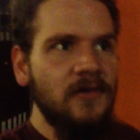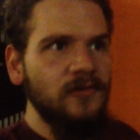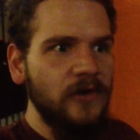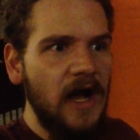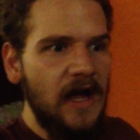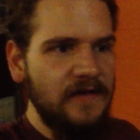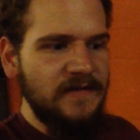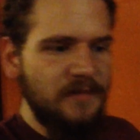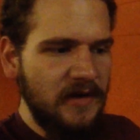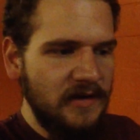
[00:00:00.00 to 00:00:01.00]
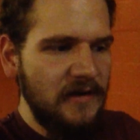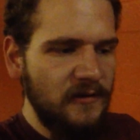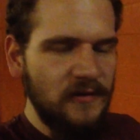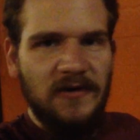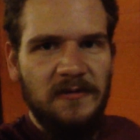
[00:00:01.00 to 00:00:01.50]
rides, but there
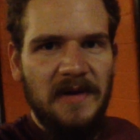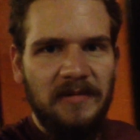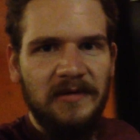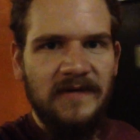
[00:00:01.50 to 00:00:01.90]
were 2 people in the